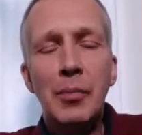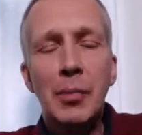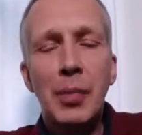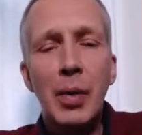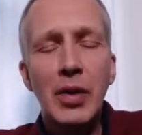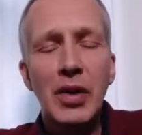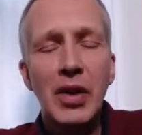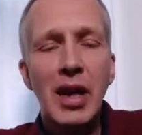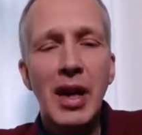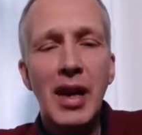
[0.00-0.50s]

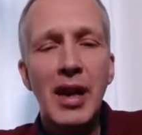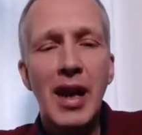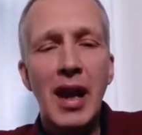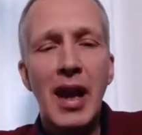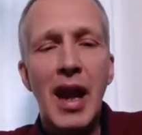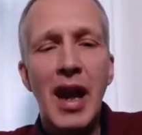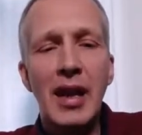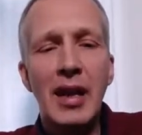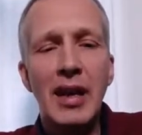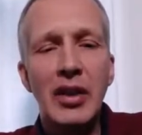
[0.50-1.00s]

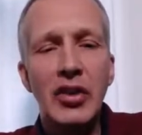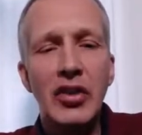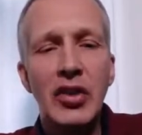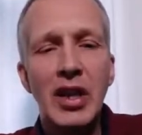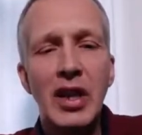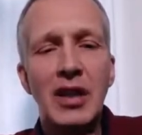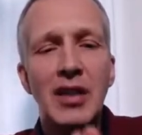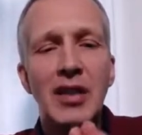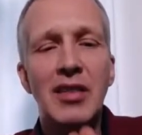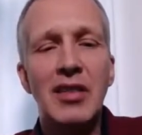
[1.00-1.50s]
putting
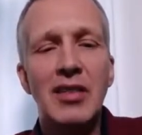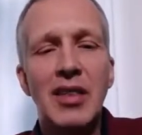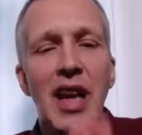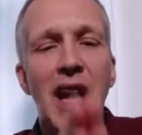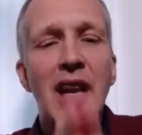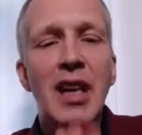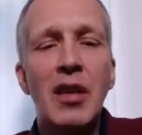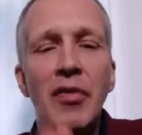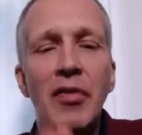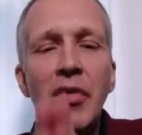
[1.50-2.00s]
energy in a
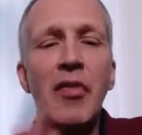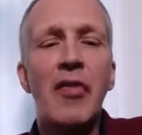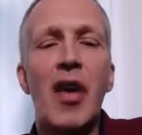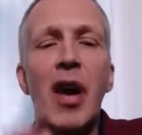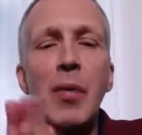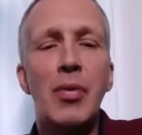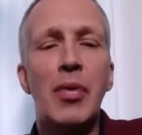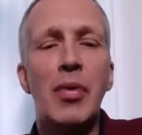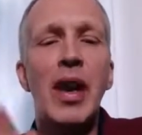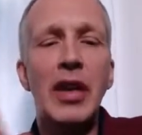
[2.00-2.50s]
state of a
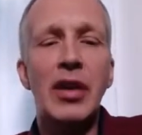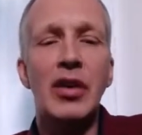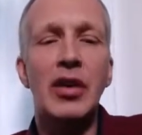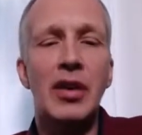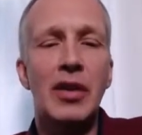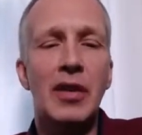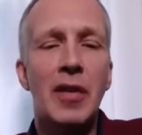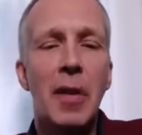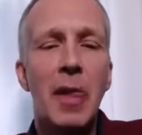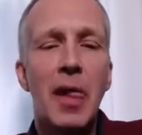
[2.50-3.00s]

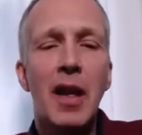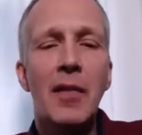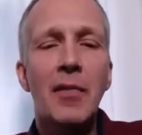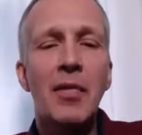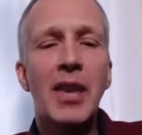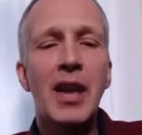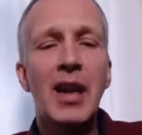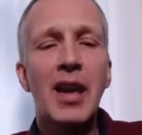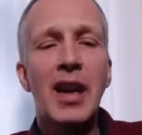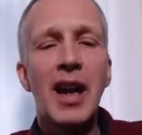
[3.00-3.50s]
vibration.
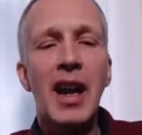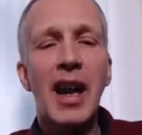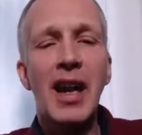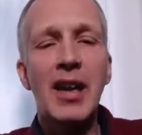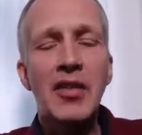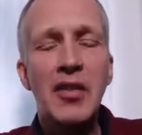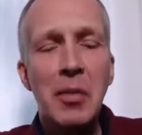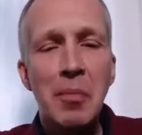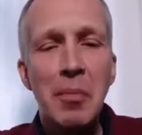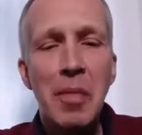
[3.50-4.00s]

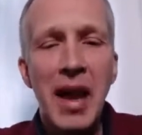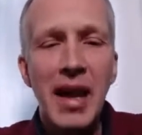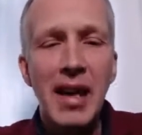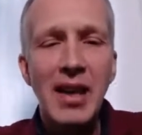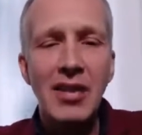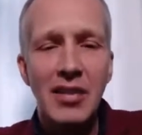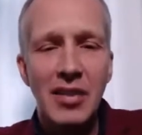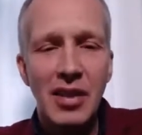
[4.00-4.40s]
And the main